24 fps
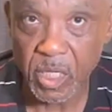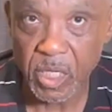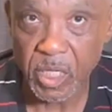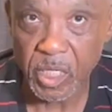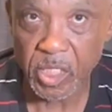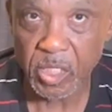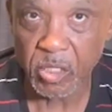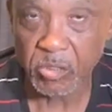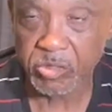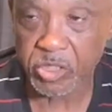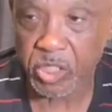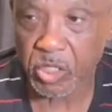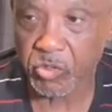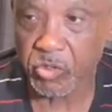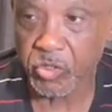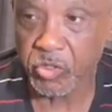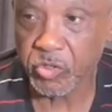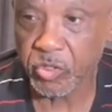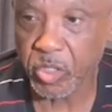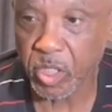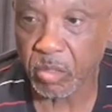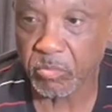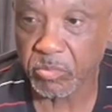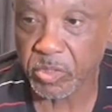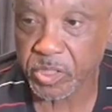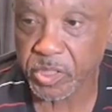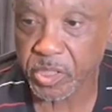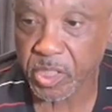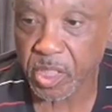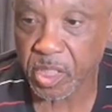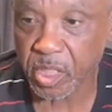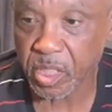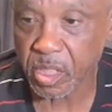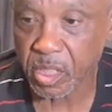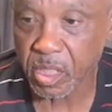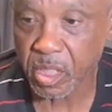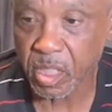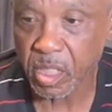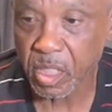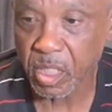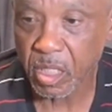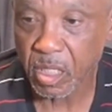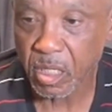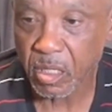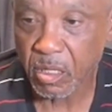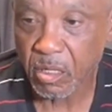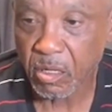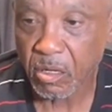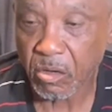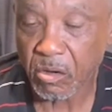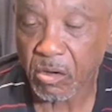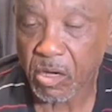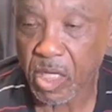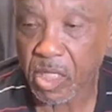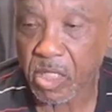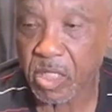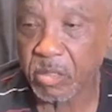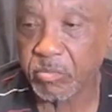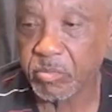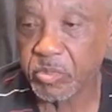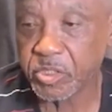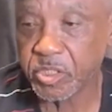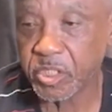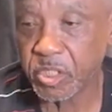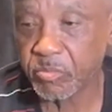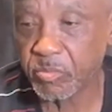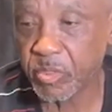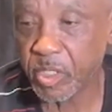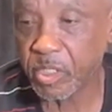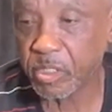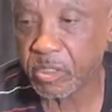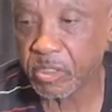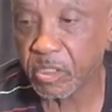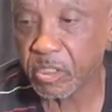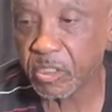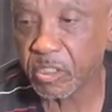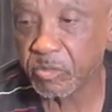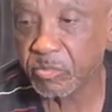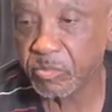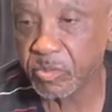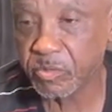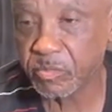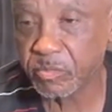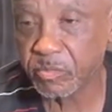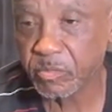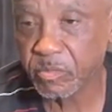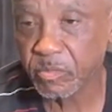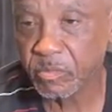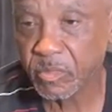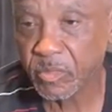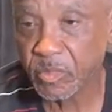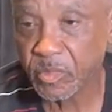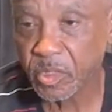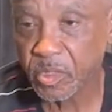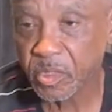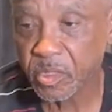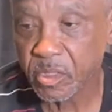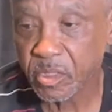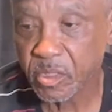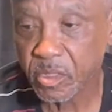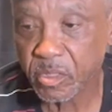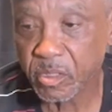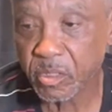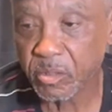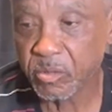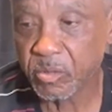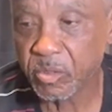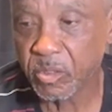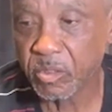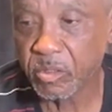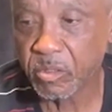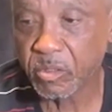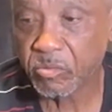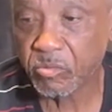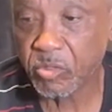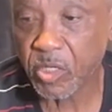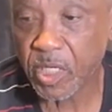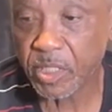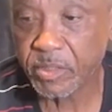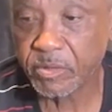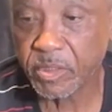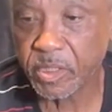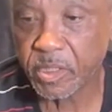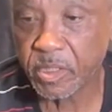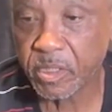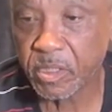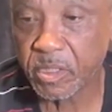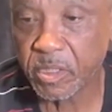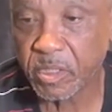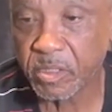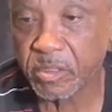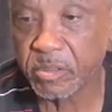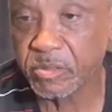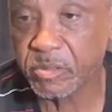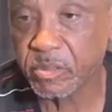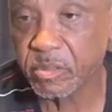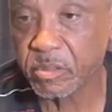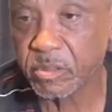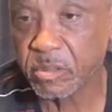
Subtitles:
They're going to say, who you coming to see? Oh, I come to see my husband, RodnickHenderson.